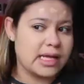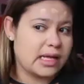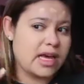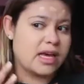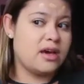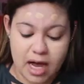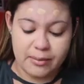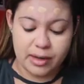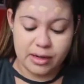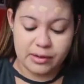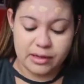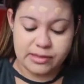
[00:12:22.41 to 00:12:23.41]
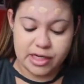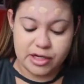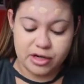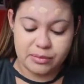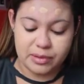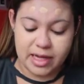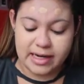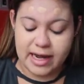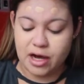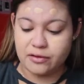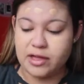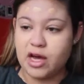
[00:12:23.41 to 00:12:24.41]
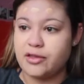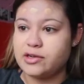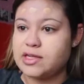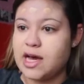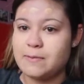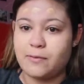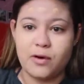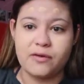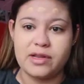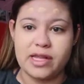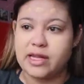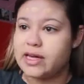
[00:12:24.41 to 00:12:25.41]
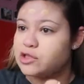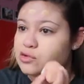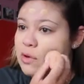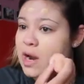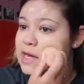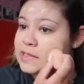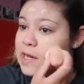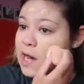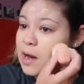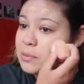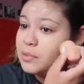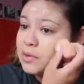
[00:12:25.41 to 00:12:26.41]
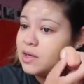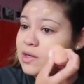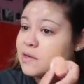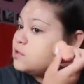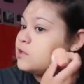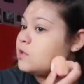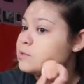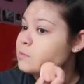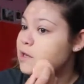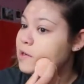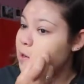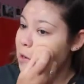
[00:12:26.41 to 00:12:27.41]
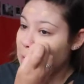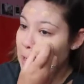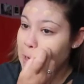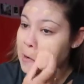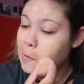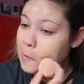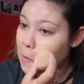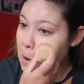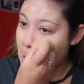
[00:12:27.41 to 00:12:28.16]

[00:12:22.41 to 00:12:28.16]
And like, I'm gonna continue to blend out the other side before everything like dries up. So let's blend her out.